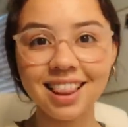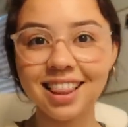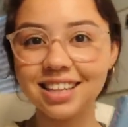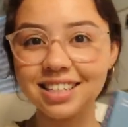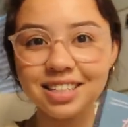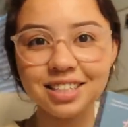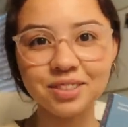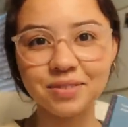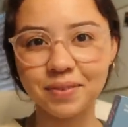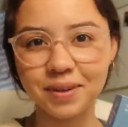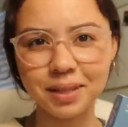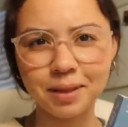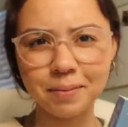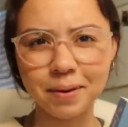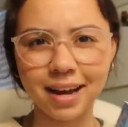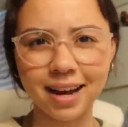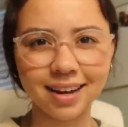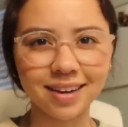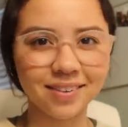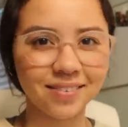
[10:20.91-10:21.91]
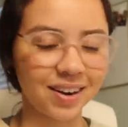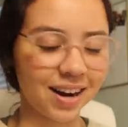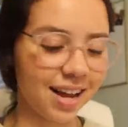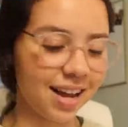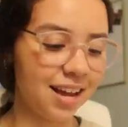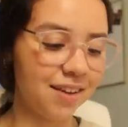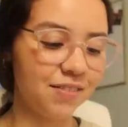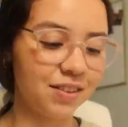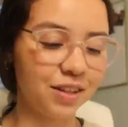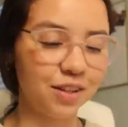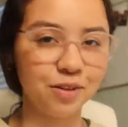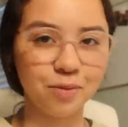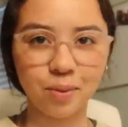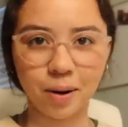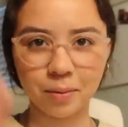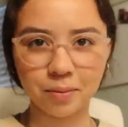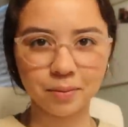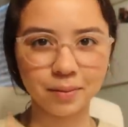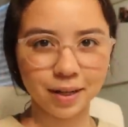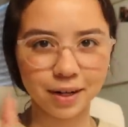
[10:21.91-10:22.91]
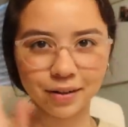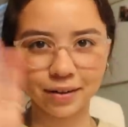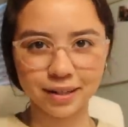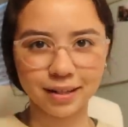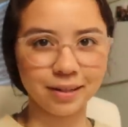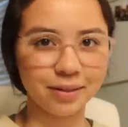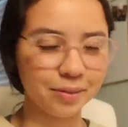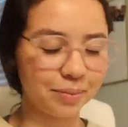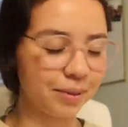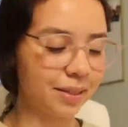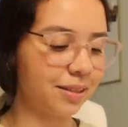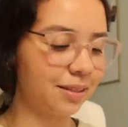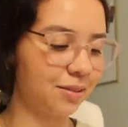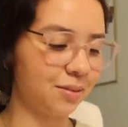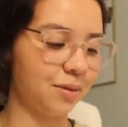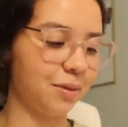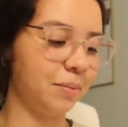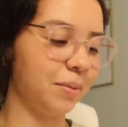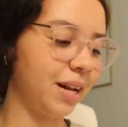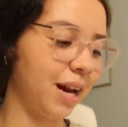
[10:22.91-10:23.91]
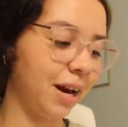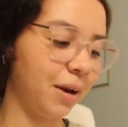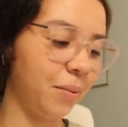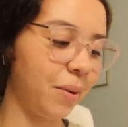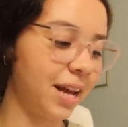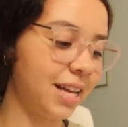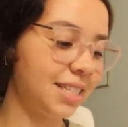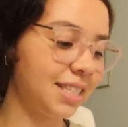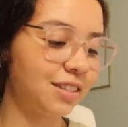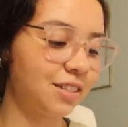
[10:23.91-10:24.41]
Let's just read the back, right? Even though you probably already know about this one, but anyways.